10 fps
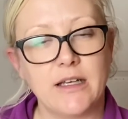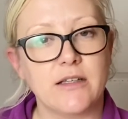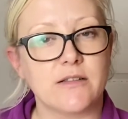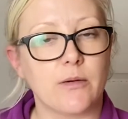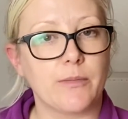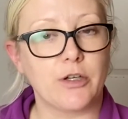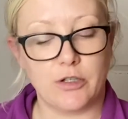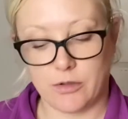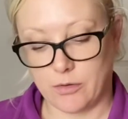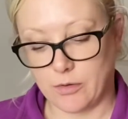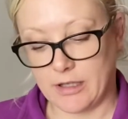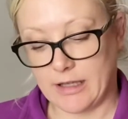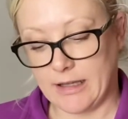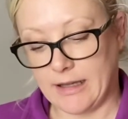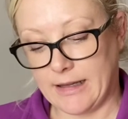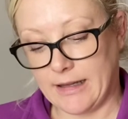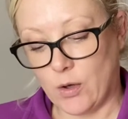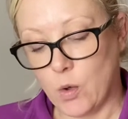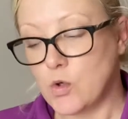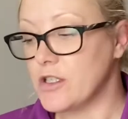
So I'm going to order